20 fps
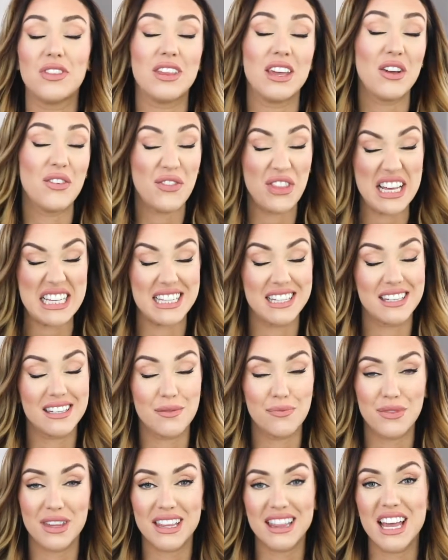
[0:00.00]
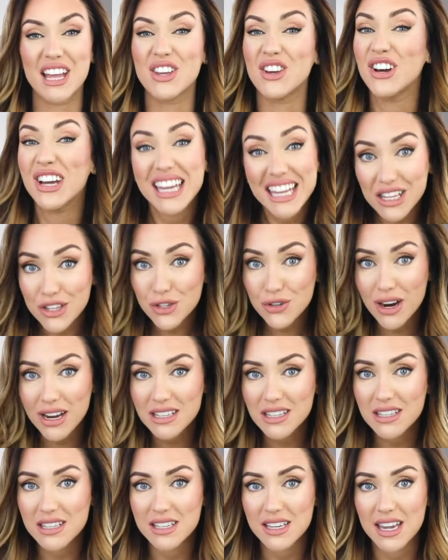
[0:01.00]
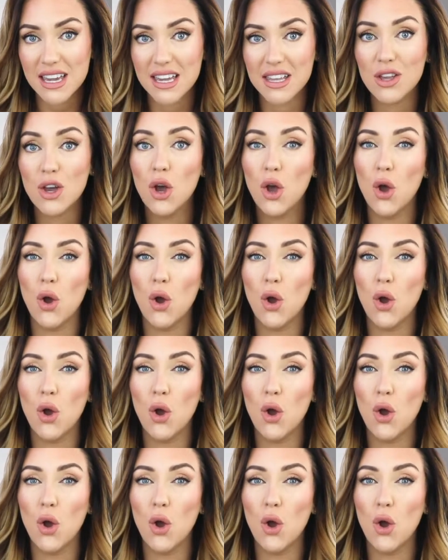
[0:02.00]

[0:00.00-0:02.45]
if this is something that you're interested in,